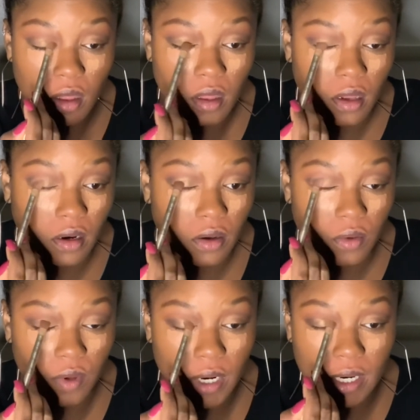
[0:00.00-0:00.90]
I don't know
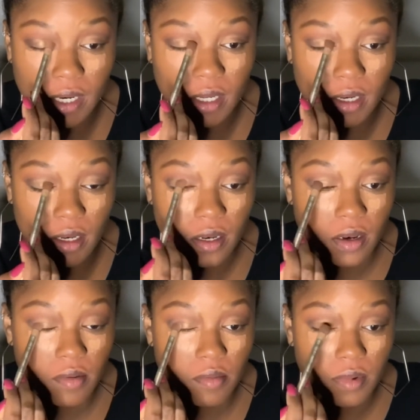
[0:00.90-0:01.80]
what I did
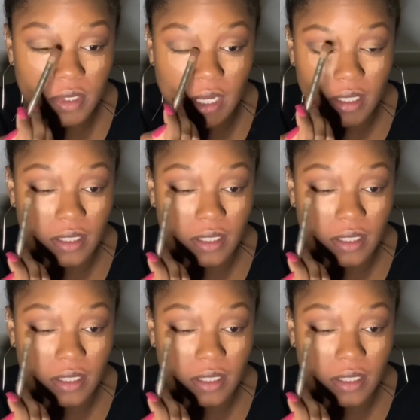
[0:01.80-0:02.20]
besides